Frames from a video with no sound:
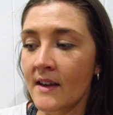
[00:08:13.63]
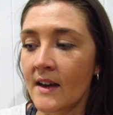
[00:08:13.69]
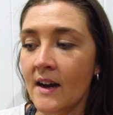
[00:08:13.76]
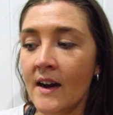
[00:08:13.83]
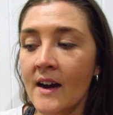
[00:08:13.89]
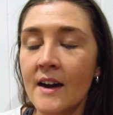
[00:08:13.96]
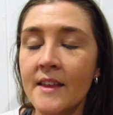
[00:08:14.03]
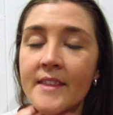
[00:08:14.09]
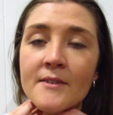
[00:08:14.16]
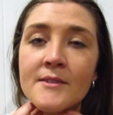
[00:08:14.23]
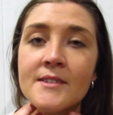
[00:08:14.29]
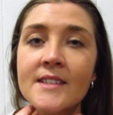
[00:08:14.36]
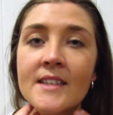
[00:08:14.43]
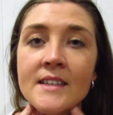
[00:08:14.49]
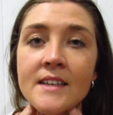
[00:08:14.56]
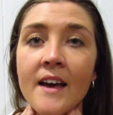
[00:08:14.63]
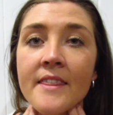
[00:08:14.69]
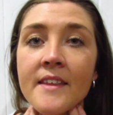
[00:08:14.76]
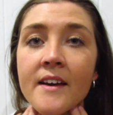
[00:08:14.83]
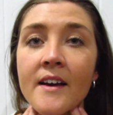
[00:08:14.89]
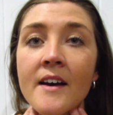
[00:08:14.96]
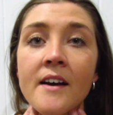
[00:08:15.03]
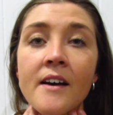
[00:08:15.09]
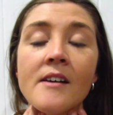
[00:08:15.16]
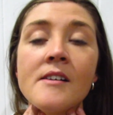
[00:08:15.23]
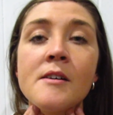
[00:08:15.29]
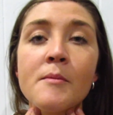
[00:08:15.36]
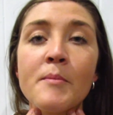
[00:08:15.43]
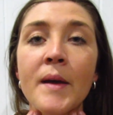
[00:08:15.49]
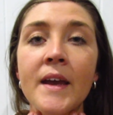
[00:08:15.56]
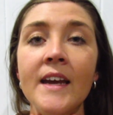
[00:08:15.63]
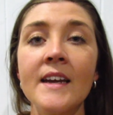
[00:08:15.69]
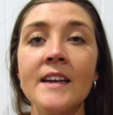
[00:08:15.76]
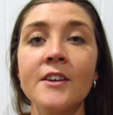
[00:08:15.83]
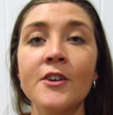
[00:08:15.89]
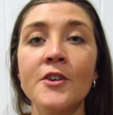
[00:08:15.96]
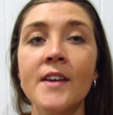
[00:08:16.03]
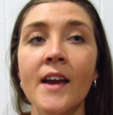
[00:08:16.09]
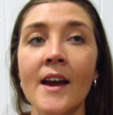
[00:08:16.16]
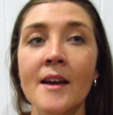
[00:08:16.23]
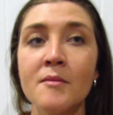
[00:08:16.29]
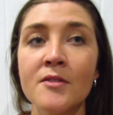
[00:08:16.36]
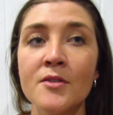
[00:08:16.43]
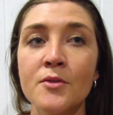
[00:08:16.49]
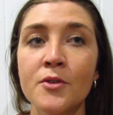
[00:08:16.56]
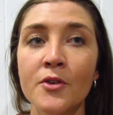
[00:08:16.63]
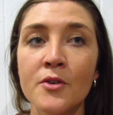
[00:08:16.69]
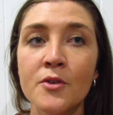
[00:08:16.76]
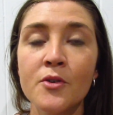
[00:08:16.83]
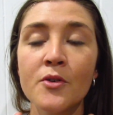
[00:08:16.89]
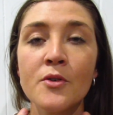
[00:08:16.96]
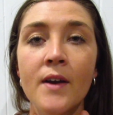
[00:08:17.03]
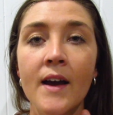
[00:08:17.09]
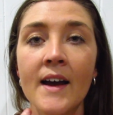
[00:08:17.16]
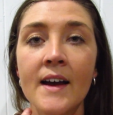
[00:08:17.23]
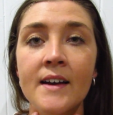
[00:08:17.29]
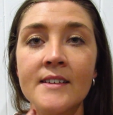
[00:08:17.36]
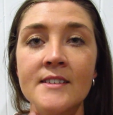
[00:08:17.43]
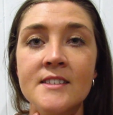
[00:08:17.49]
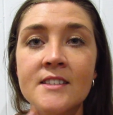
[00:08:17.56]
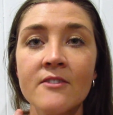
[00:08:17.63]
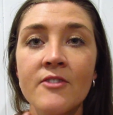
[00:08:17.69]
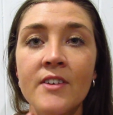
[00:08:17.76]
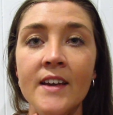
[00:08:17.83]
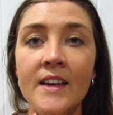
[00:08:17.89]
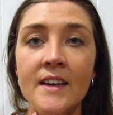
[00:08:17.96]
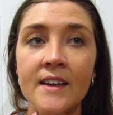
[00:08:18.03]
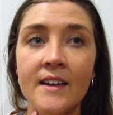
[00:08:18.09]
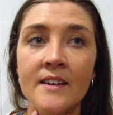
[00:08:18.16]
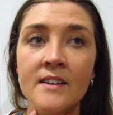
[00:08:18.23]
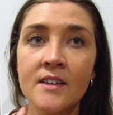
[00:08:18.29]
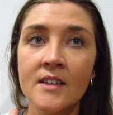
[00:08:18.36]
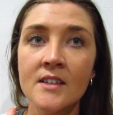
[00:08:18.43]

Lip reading: There was another ped who came through who had severe